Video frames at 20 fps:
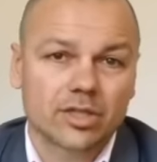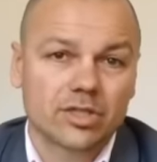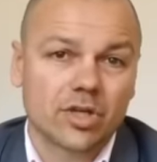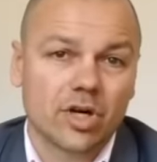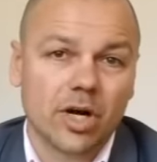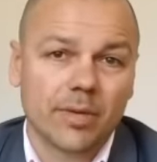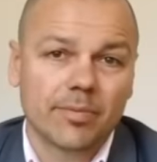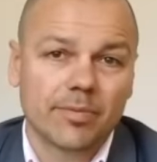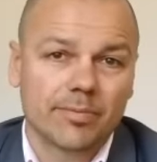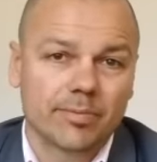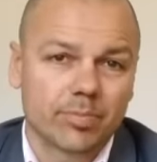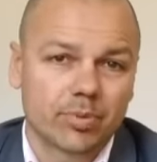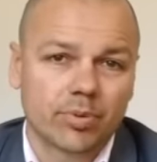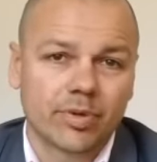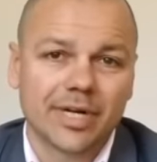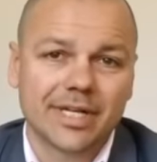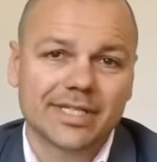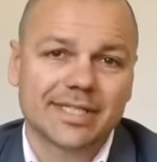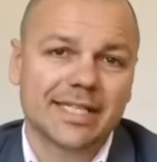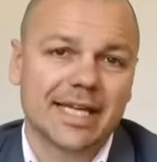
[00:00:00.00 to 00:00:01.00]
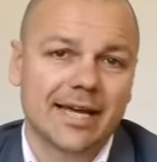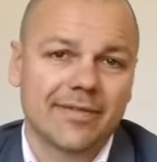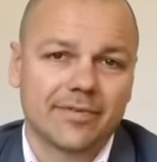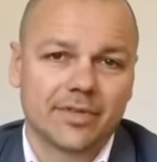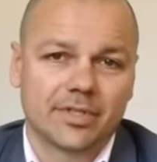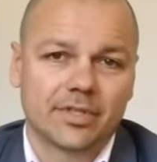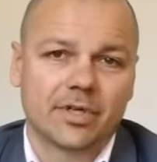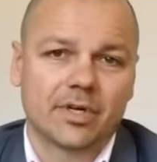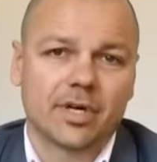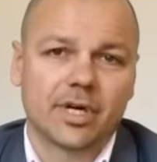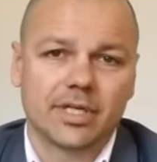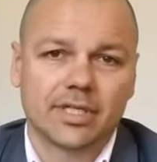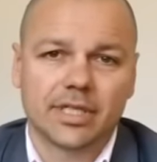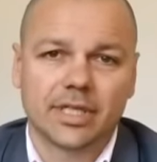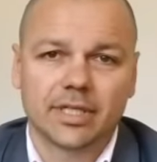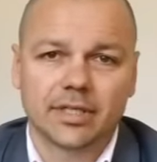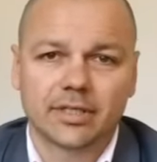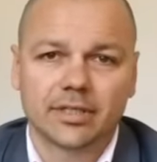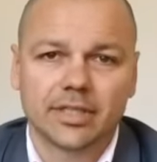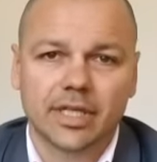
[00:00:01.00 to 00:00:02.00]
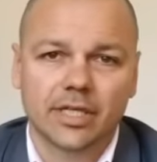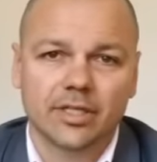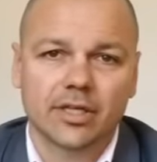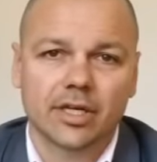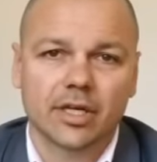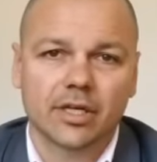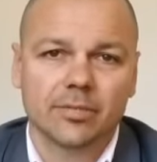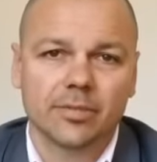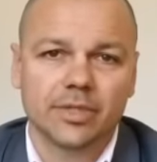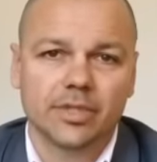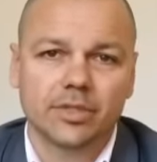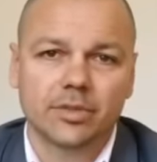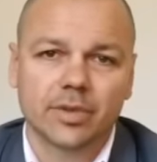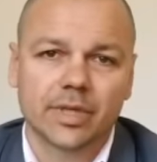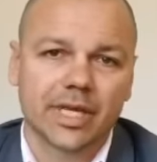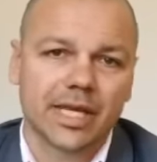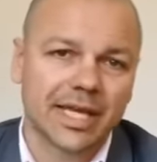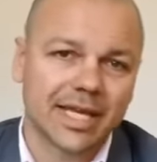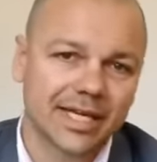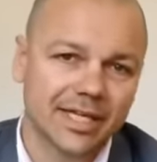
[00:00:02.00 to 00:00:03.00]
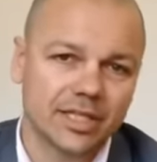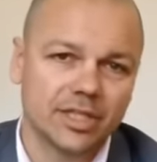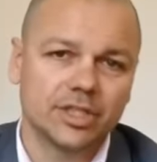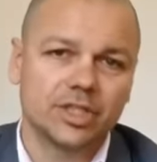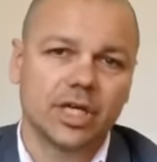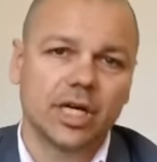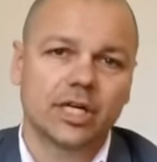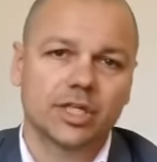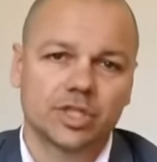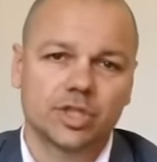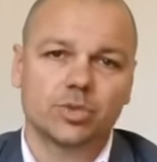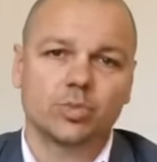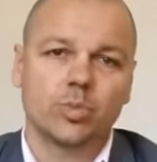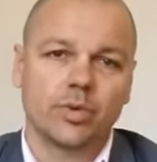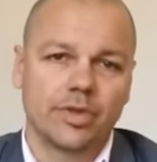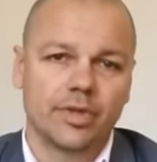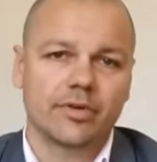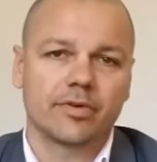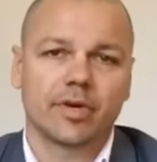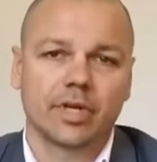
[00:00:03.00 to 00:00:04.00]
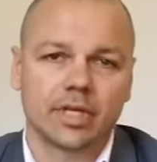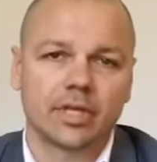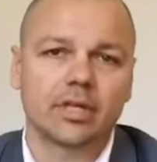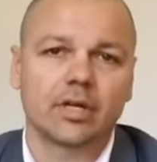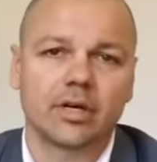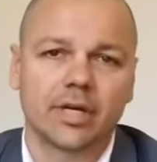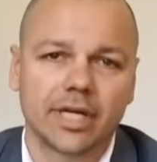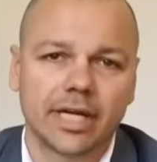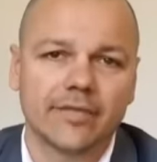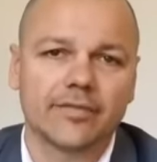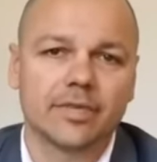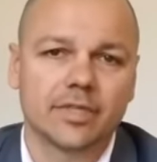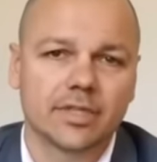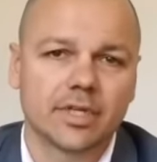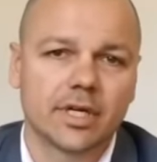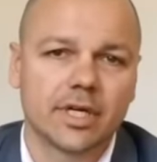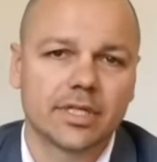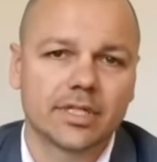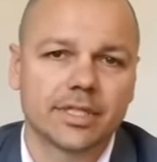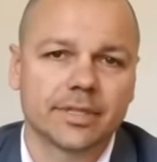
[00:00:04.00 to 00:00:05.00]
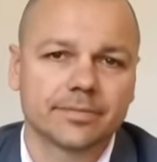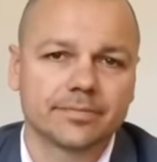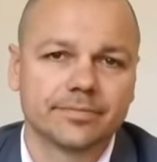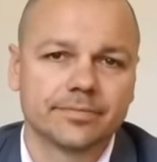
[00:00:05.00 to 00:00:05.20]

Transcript: type of press advertising that you're going to be doing in conjunction with your online advertising.